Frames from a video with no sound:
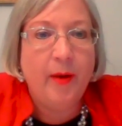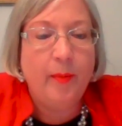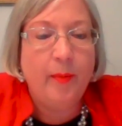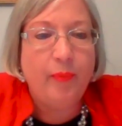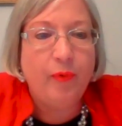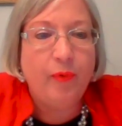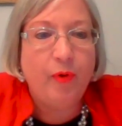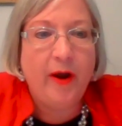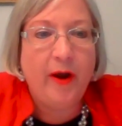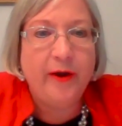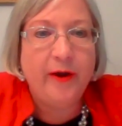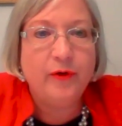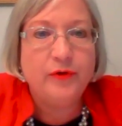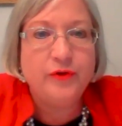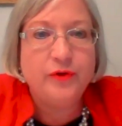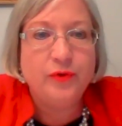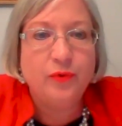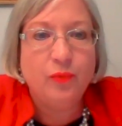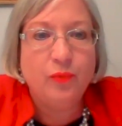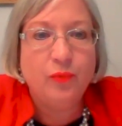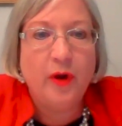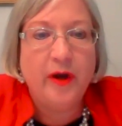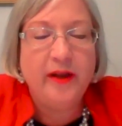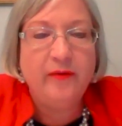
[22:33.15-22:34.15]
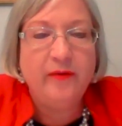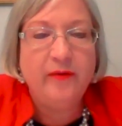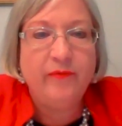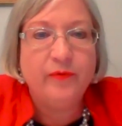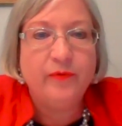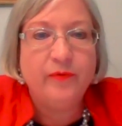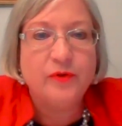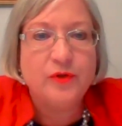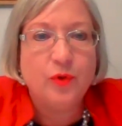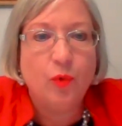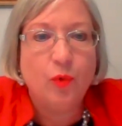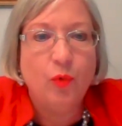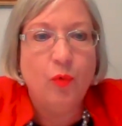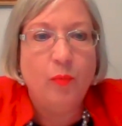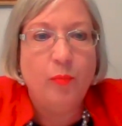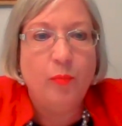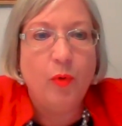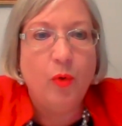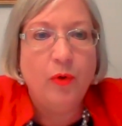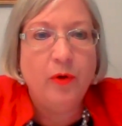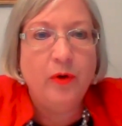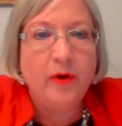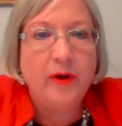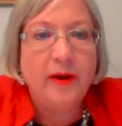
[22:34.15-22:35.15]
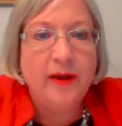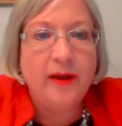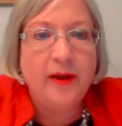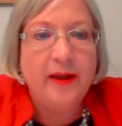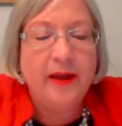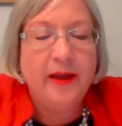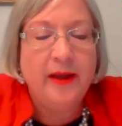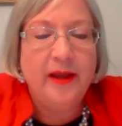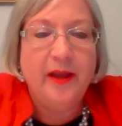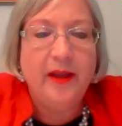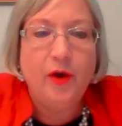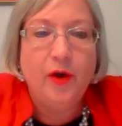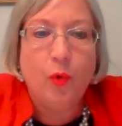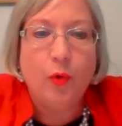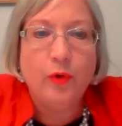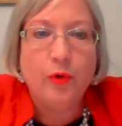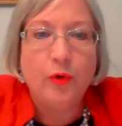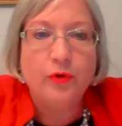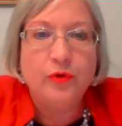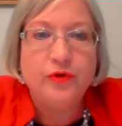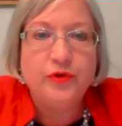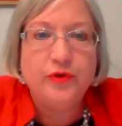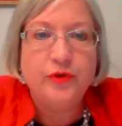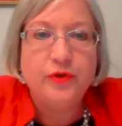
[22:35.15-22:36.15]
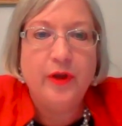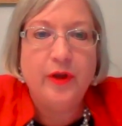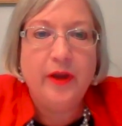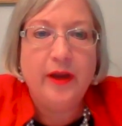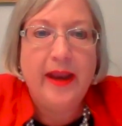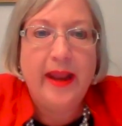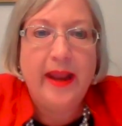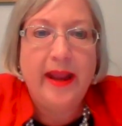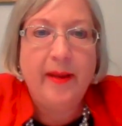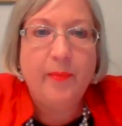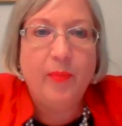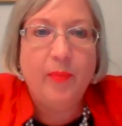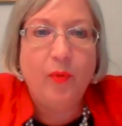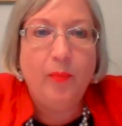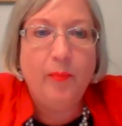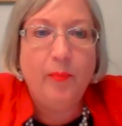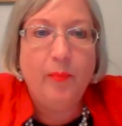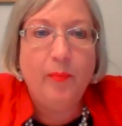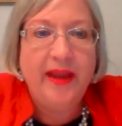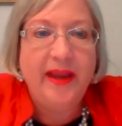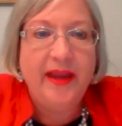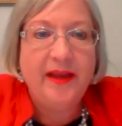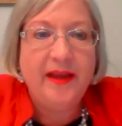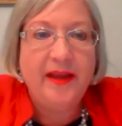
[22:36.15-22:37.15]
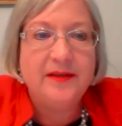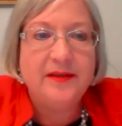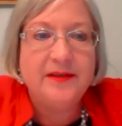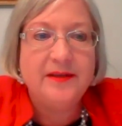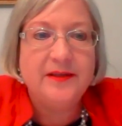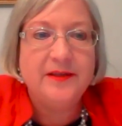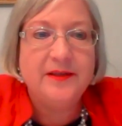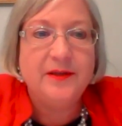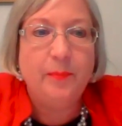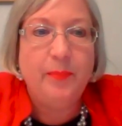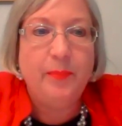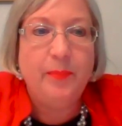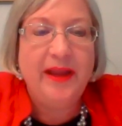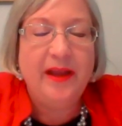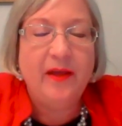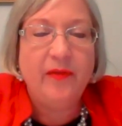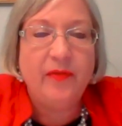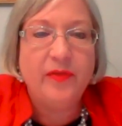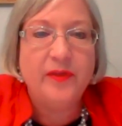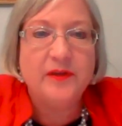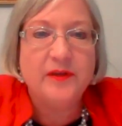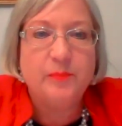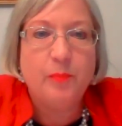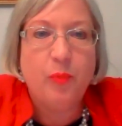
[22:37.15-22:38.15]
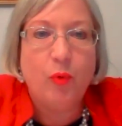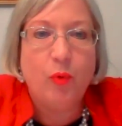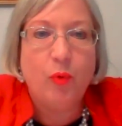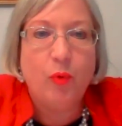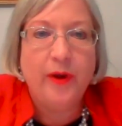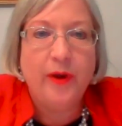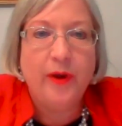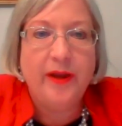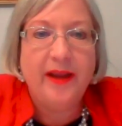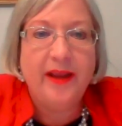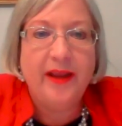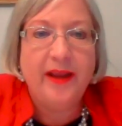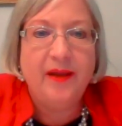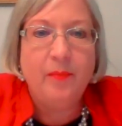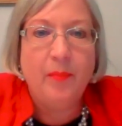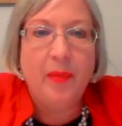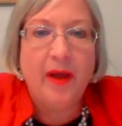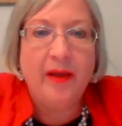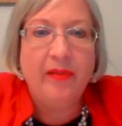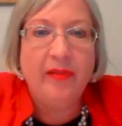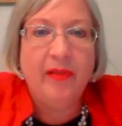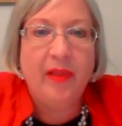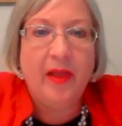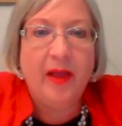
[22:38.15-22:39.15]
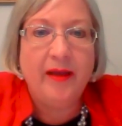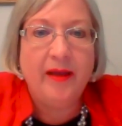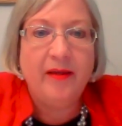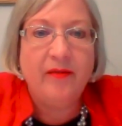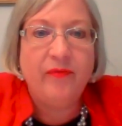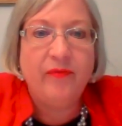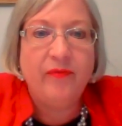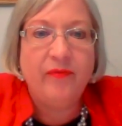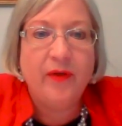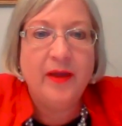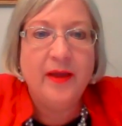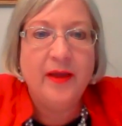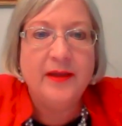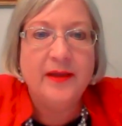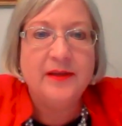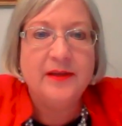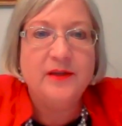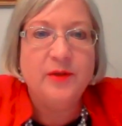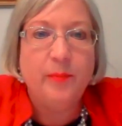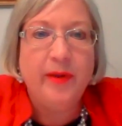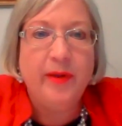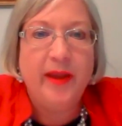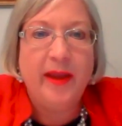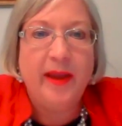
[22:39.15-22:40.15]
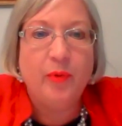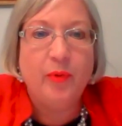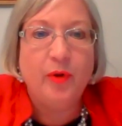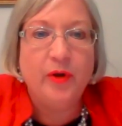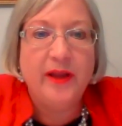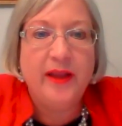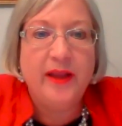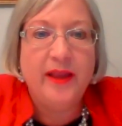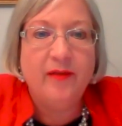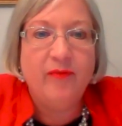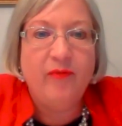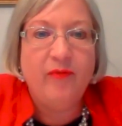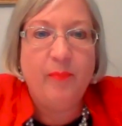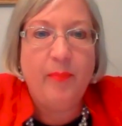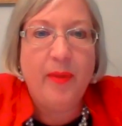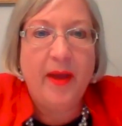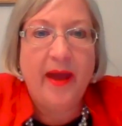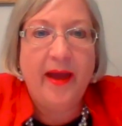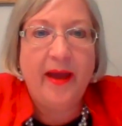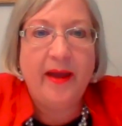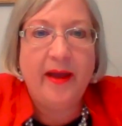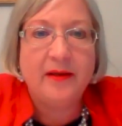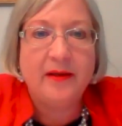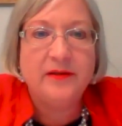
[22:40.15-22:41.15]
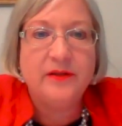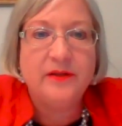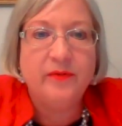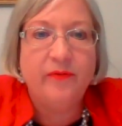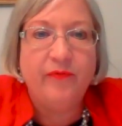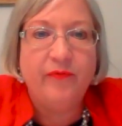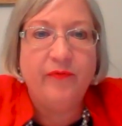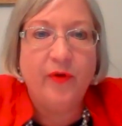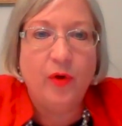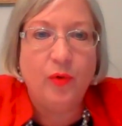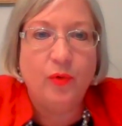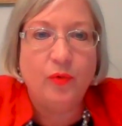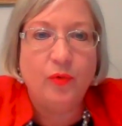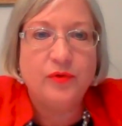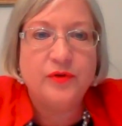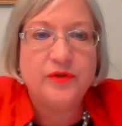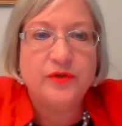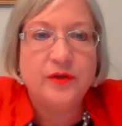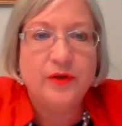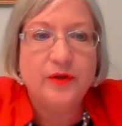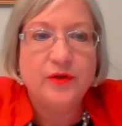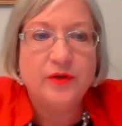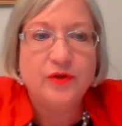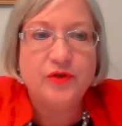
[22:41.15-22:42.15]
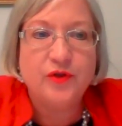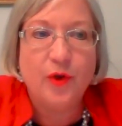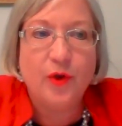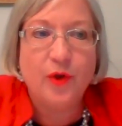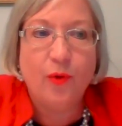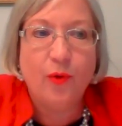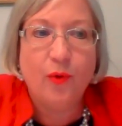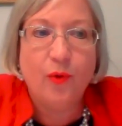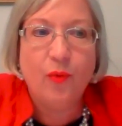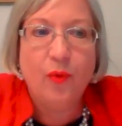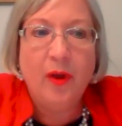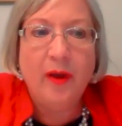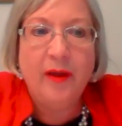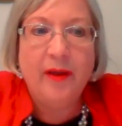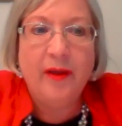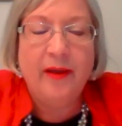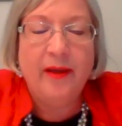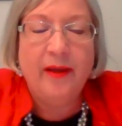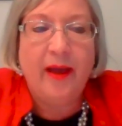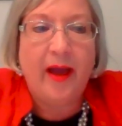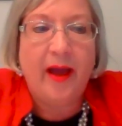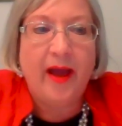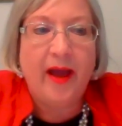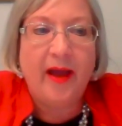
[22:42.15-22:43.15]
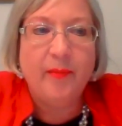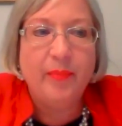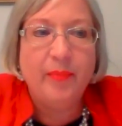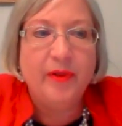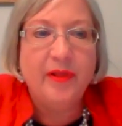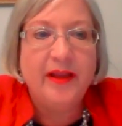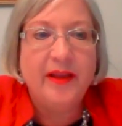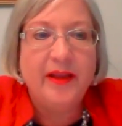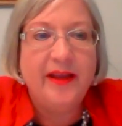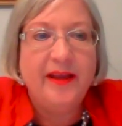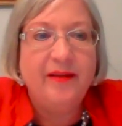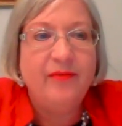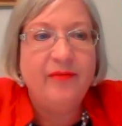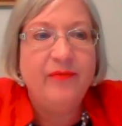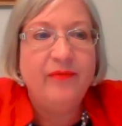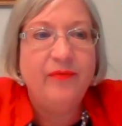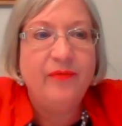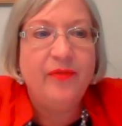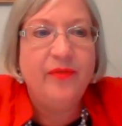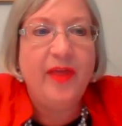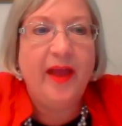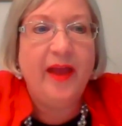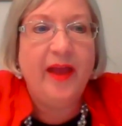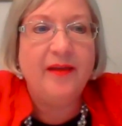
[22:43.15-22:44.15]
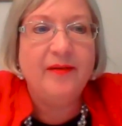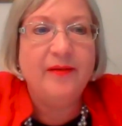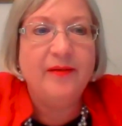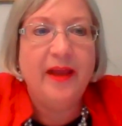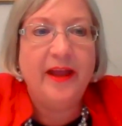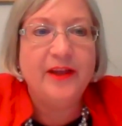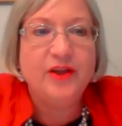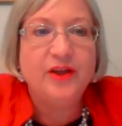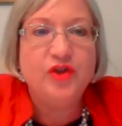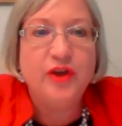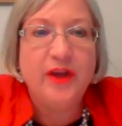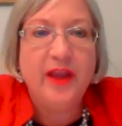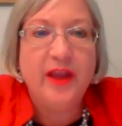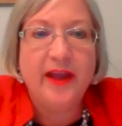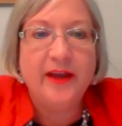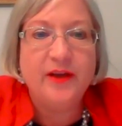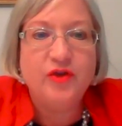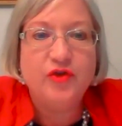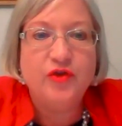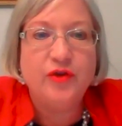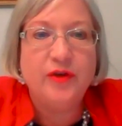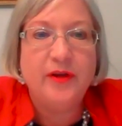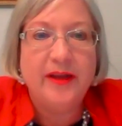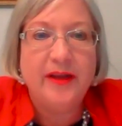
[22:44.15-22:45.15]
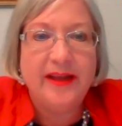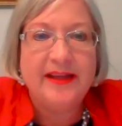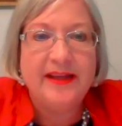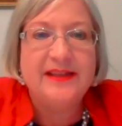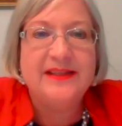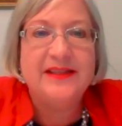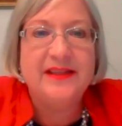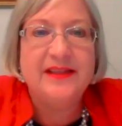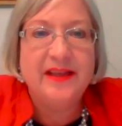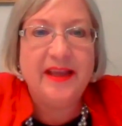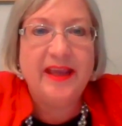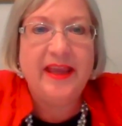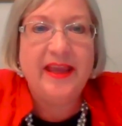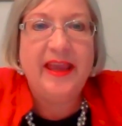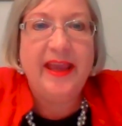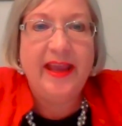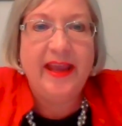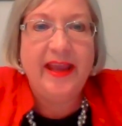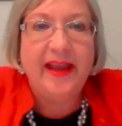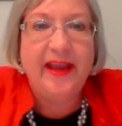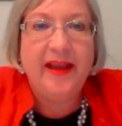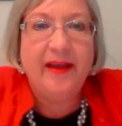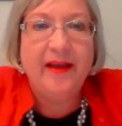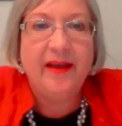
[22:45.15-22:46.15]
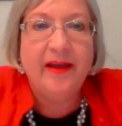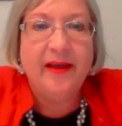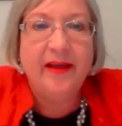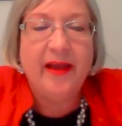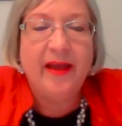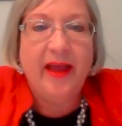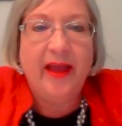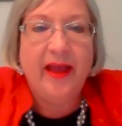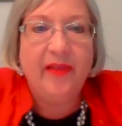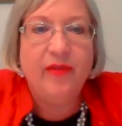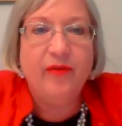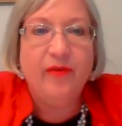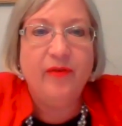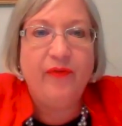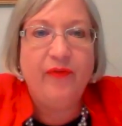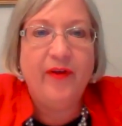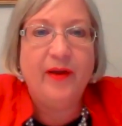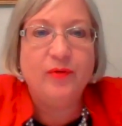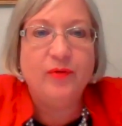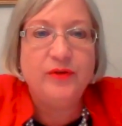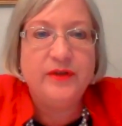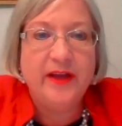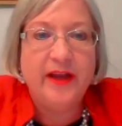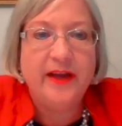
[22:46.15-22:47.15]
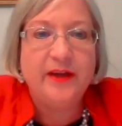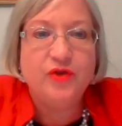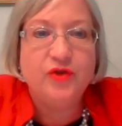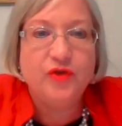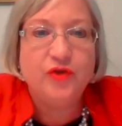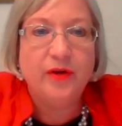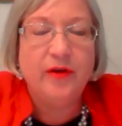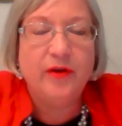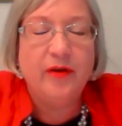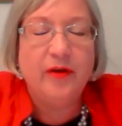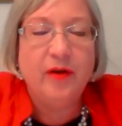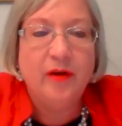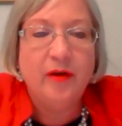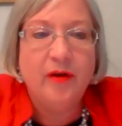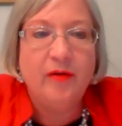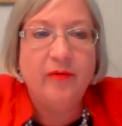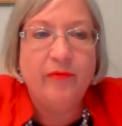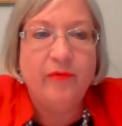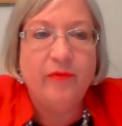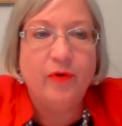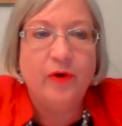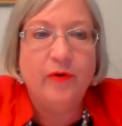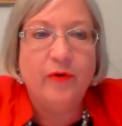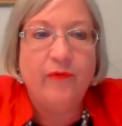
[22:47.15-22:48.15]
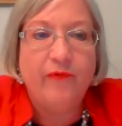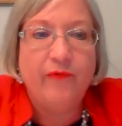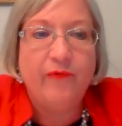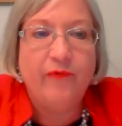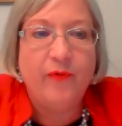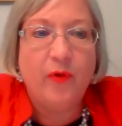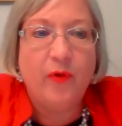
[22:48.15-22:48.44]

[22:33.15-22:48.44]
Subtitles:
prior to running for school board in order to enable me to be at this point in my life to be able to give back to folks. So I believe that education is the key and the foundation for